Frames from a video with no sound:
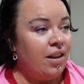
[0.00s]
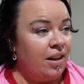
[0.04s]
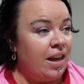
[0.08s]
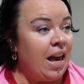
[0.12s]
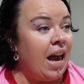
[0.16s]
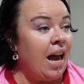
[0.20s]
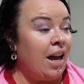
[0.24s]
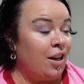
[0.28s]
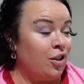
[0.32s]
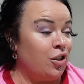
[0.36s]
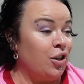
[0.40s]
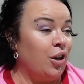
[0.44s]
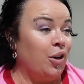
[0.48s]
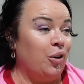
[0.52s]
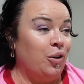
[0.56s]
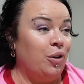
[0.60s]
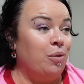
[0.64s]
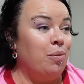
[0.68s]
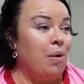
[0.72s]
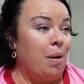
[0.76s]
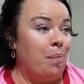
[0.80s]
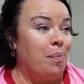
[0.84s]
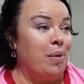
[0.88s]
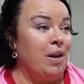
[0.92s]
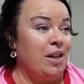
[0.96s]
Yeah, I told
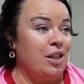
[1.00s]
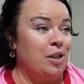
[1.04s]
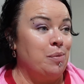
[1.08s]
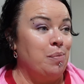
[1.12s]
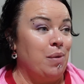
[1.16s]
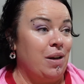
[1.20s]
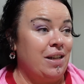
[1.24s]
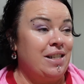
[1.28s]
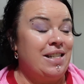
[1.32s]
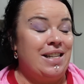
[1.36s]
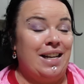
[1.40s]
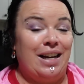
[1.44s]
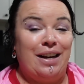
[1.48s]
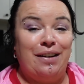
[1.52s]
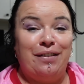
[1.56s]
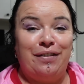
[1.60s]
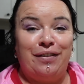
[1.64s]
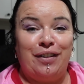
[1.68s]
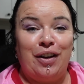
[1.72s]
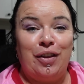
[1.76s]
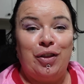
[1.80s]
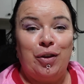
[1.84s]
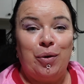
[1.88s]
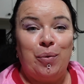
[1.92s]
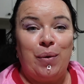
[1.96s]
him I pissed myself
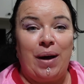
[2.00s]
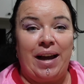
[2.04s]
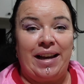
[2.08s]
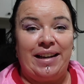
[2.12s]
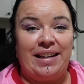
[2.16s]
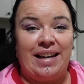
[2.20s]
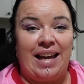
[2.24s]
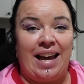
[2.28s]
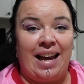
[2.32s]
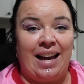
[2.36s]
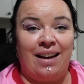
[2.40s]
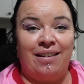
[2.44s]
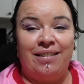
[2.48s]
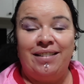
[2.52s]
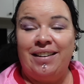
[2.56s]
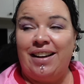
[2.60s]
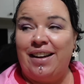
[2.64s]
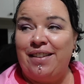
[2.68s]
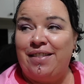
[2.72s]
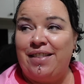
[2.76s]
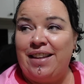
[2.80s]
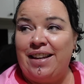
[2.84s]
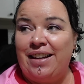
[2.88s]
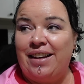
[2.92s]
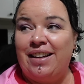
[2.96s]
on the way down. I
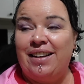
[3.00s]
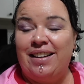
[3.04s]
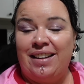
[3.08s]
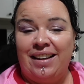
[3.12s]
think.